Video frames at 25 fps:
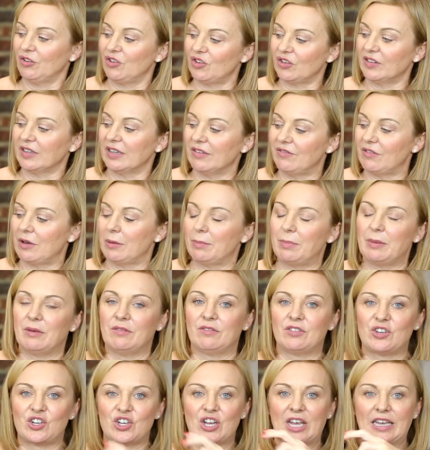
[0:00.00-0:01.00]
So just give it a
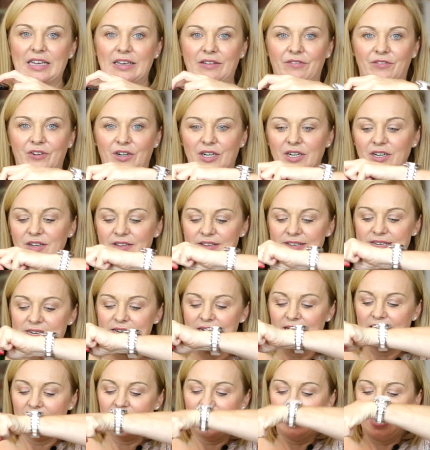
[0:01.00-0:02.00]
bit of a shake
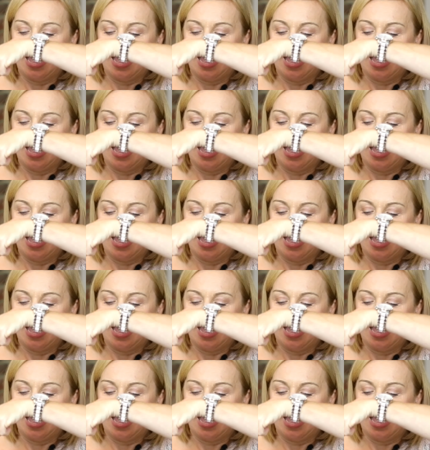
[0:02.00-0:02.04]
first.